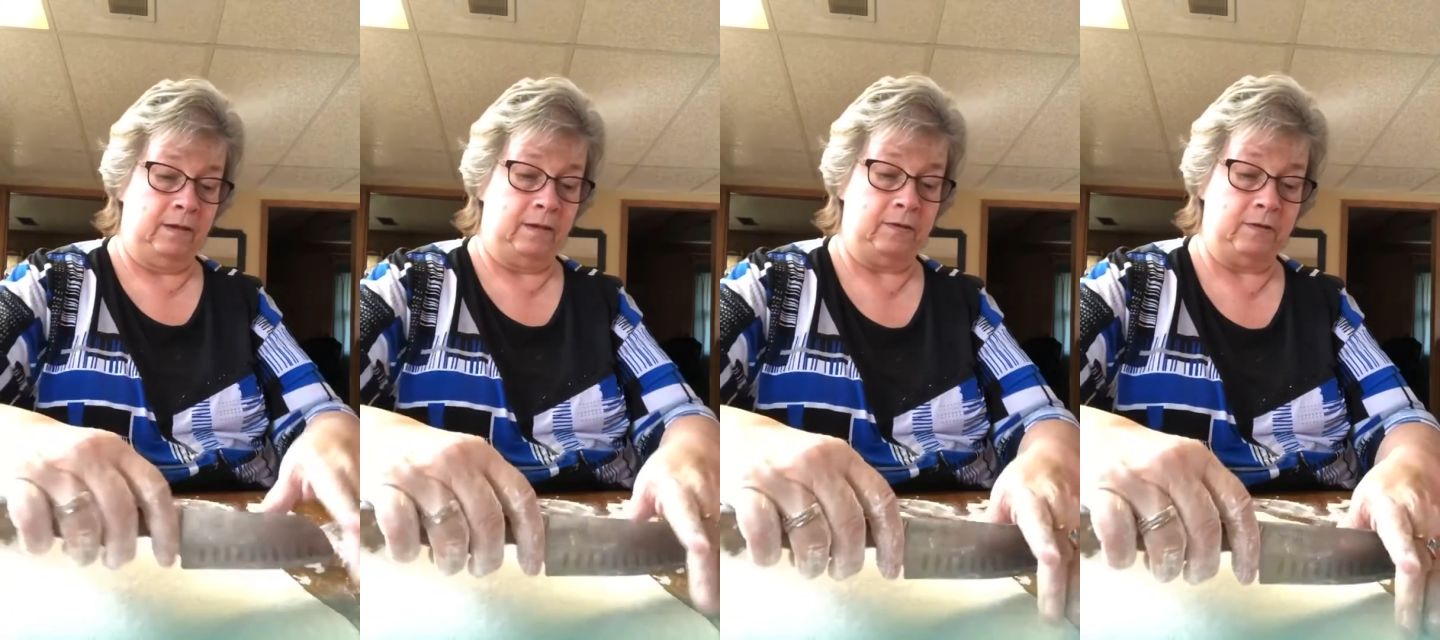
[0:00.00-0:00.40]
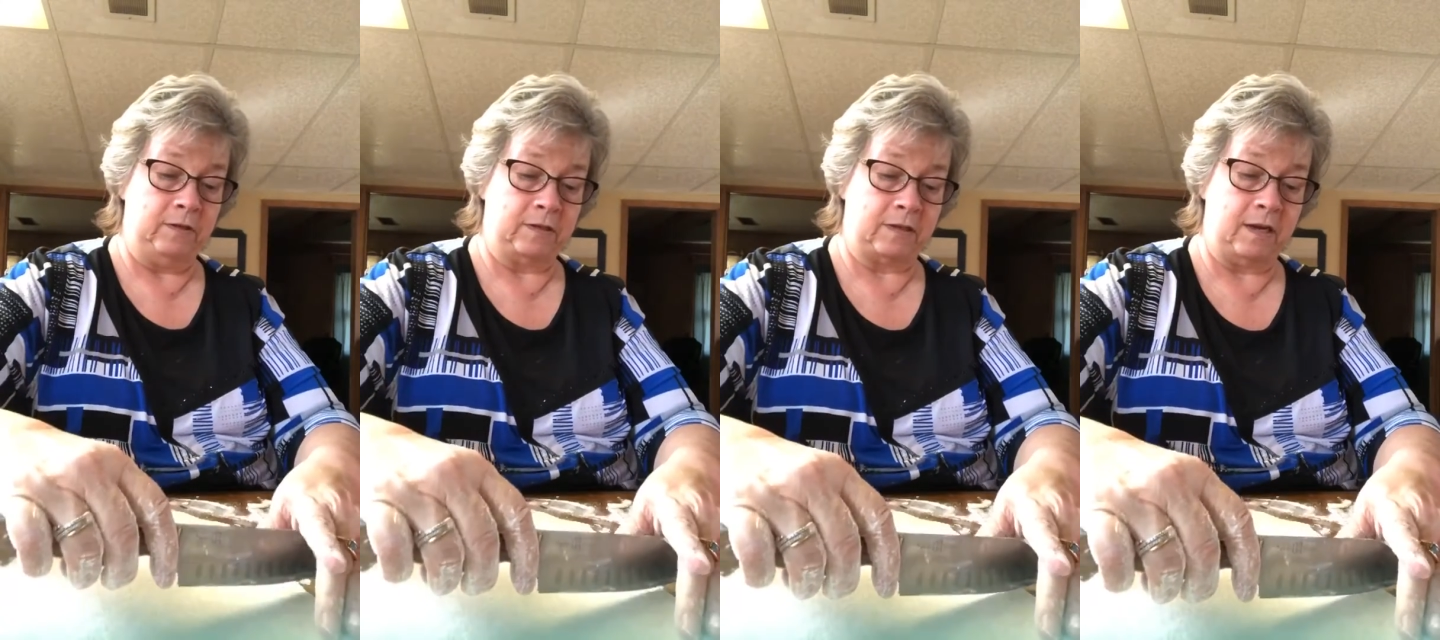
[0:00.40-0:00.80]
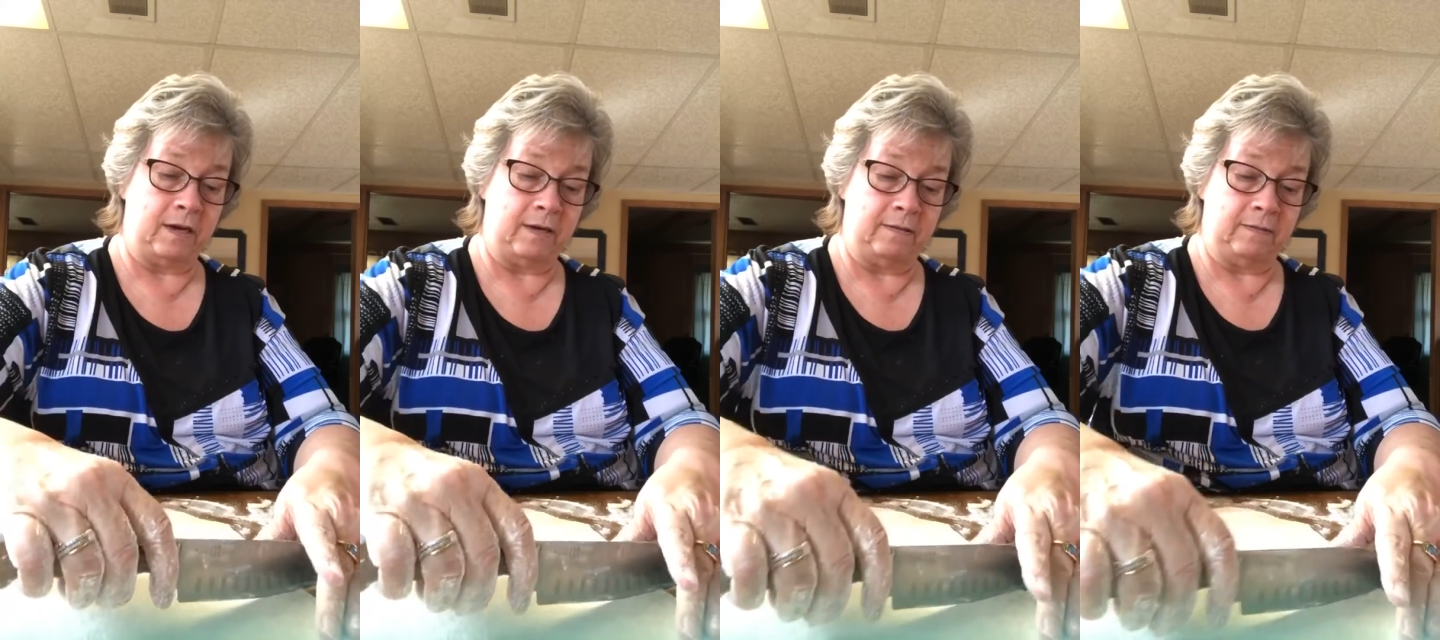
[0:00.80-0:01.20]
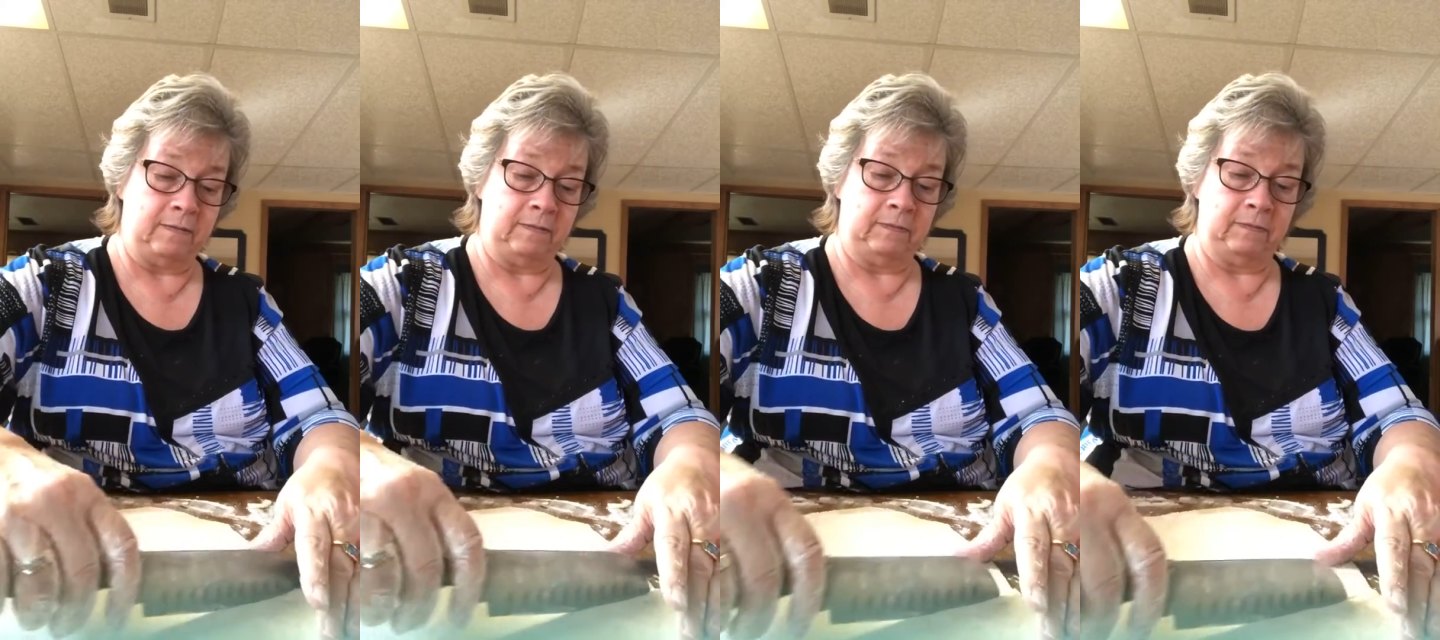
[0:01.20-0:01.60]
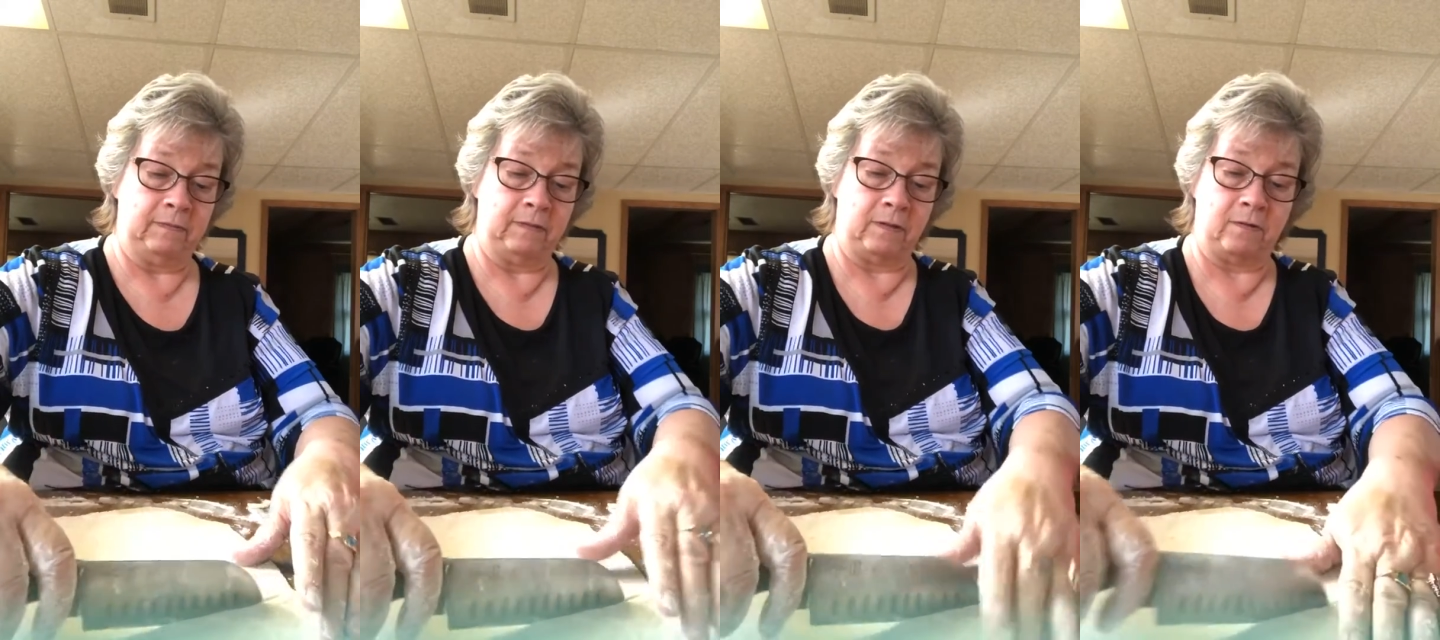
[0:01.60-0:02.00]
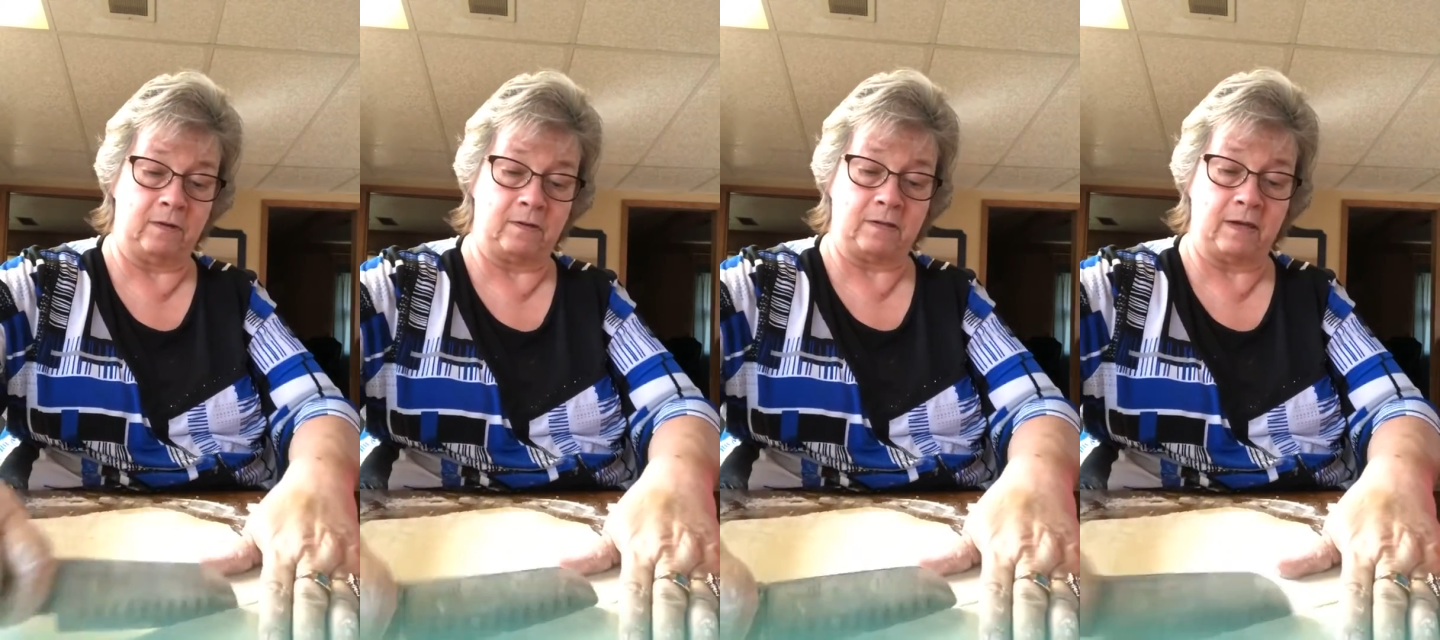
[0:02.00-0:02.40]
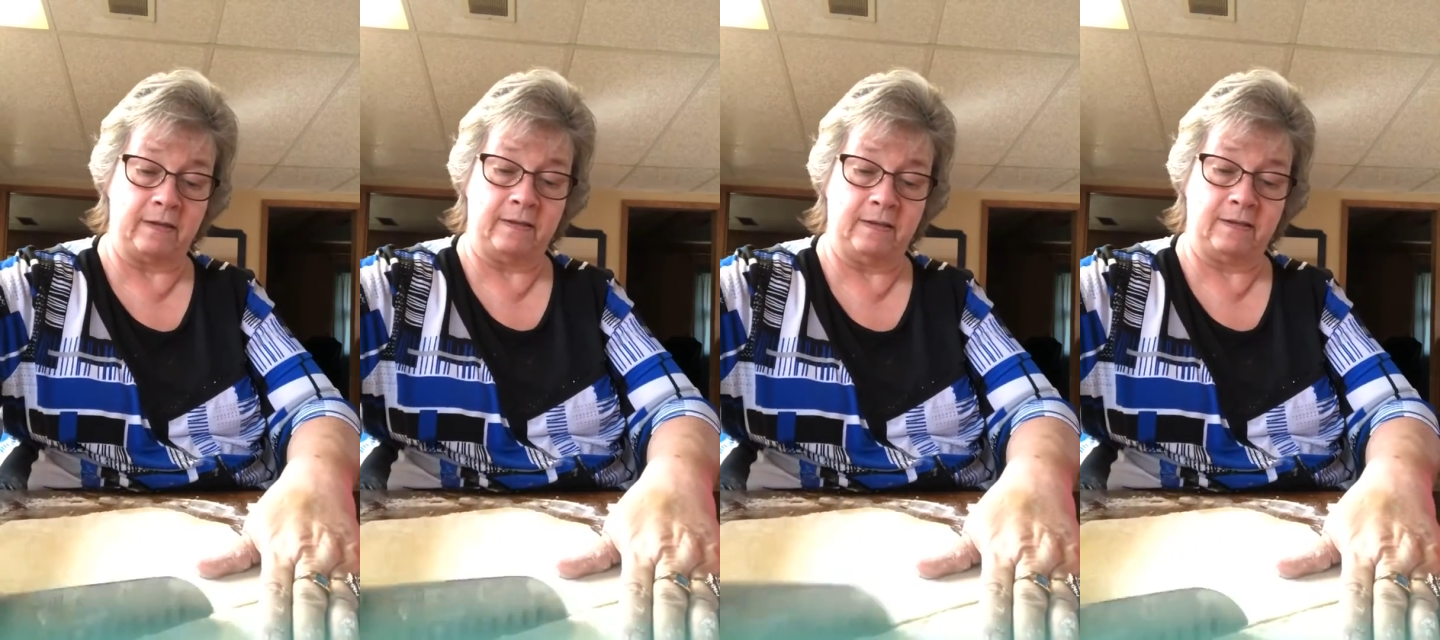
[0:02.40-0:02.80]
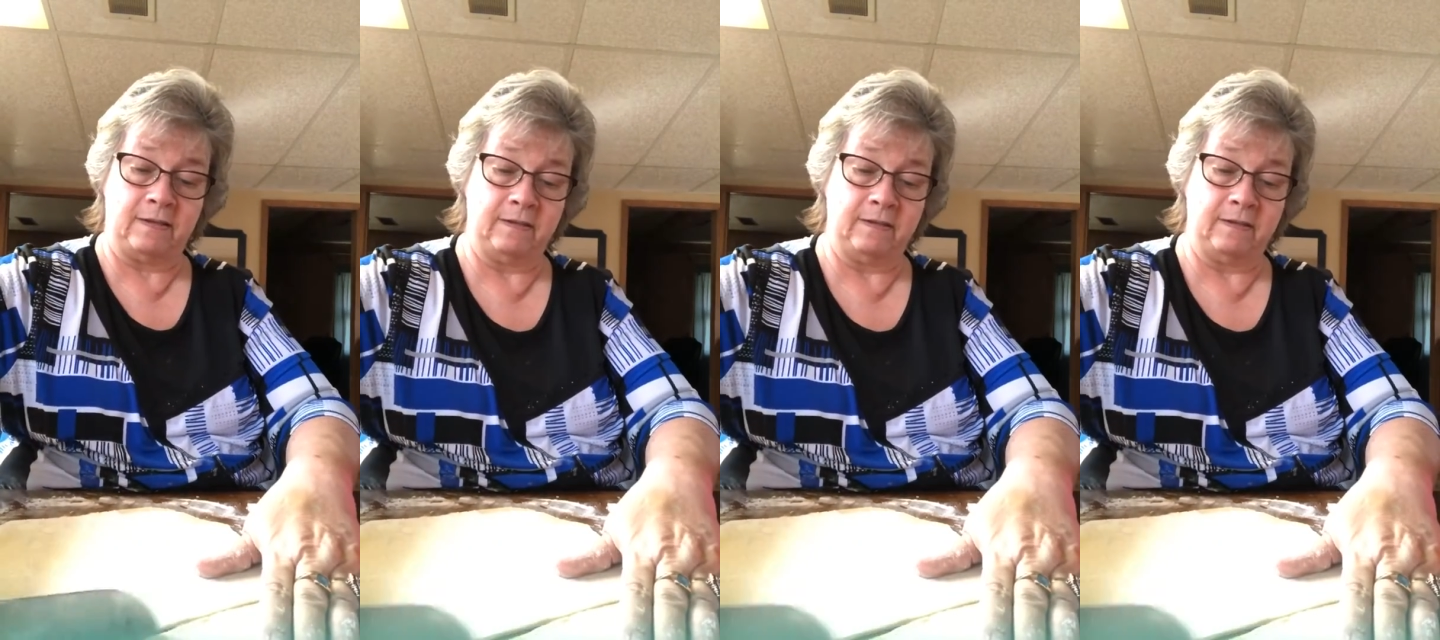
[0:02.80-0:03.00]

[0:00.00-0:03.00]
And you just cut across like this.